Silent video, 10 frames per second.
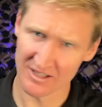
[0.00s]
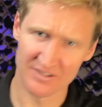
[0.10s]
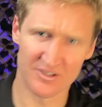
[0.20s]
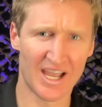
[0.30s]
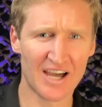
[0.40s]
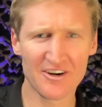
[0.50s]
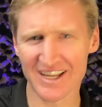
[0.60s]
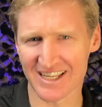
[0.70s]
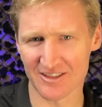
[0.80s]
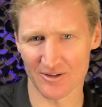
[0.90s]
So how did I
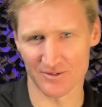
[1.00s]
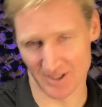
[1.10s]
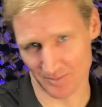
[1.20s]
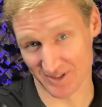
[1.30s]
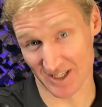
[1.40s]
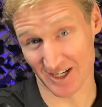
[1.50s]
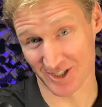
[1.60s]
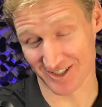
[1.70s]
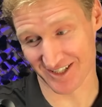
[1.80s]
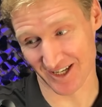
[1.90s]
get those numbers that I
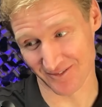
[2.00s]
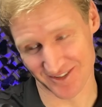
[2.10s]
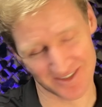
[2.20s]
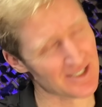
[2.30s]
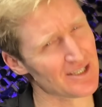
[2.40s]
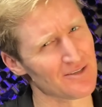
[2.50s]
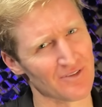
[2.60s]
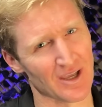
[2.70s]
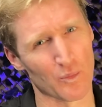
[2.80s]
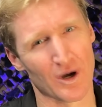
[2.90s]
just gave Steve
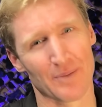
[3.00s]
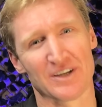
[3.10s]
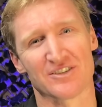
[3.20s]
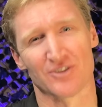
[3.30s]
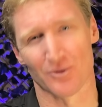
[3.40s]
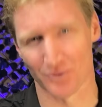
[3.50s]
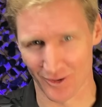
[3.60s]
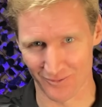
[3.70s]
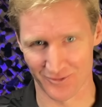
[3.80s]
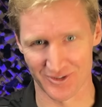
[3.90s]
and why am I so
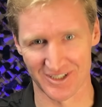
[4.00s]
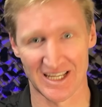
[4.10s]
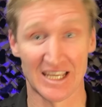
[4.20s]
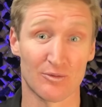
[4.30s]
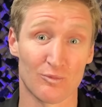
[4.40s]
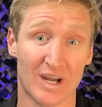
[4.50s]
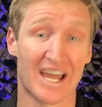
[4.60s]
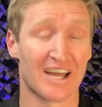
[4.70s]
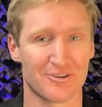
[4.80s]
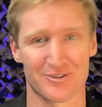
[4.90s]
confident he can run
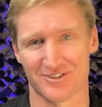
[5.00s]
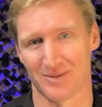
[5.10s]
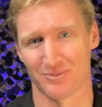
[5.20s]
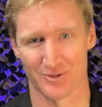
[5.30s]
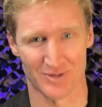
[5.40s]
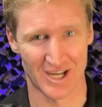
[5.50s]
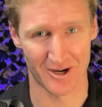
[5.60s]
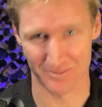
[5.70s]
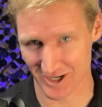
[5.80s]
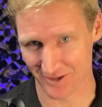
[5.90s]
under a sub three
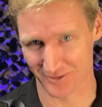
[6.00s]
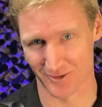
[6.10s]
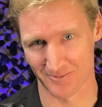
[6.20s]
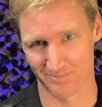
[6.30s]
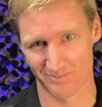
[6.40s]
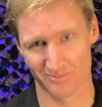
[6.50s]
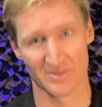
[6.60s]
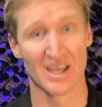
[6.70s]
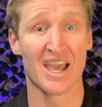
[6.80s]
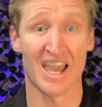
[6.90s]
hour marathon?
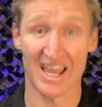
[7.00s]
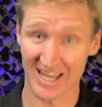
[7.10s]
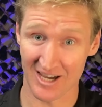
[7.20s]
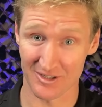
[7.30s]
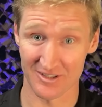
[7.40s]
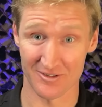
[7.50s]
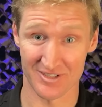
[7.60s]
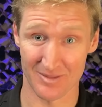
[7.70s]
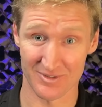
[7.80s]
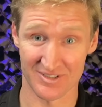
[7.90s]
And how did those
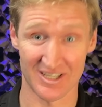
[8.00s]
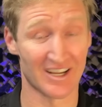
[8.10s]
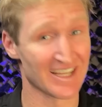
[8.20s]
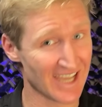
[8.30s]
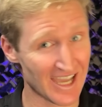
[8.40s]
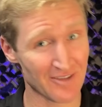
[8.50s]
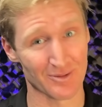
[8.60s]
numbers that I gave